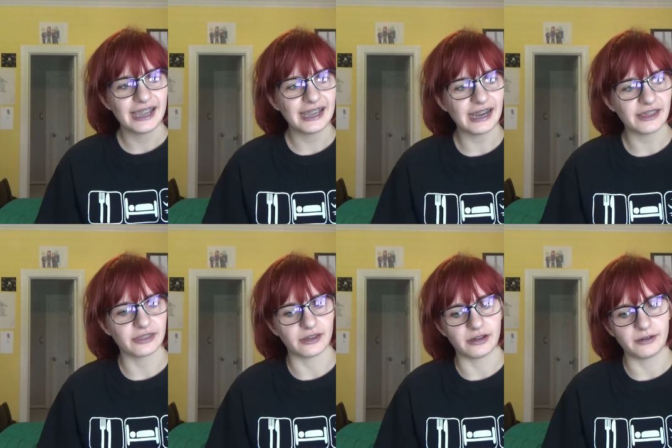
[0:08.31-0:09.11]
And I
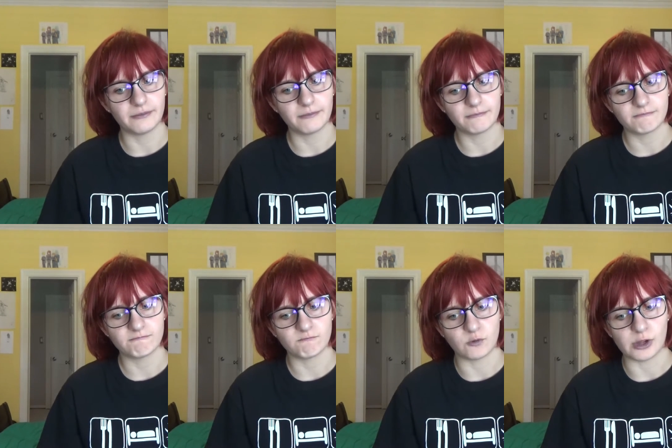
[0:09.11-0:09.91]
thought,
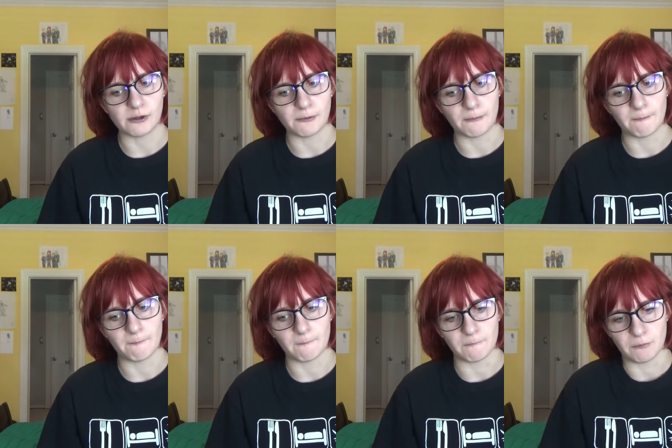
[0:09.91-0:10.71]
well,
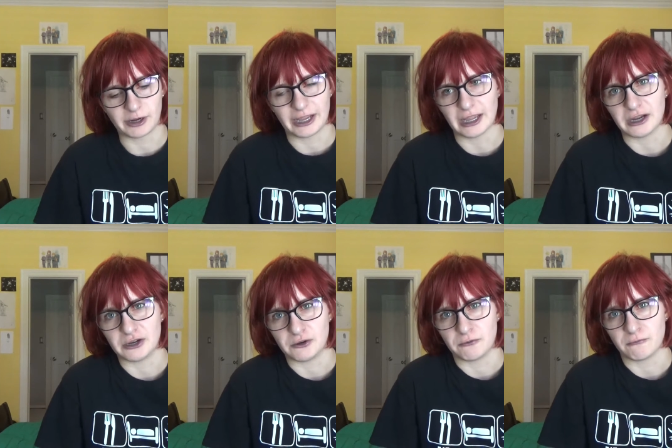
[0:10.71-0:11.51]
what can I
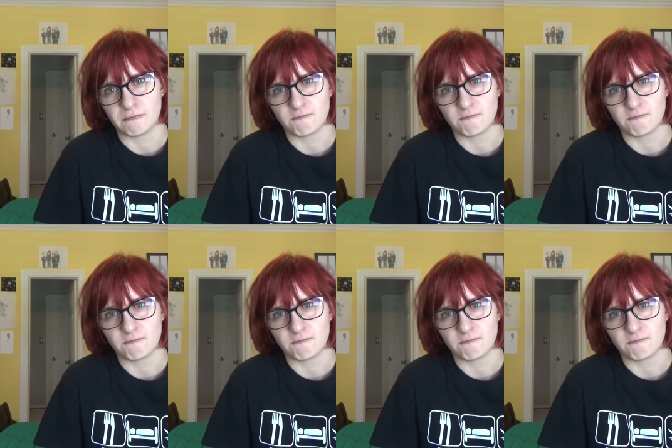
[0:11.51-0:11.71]
do?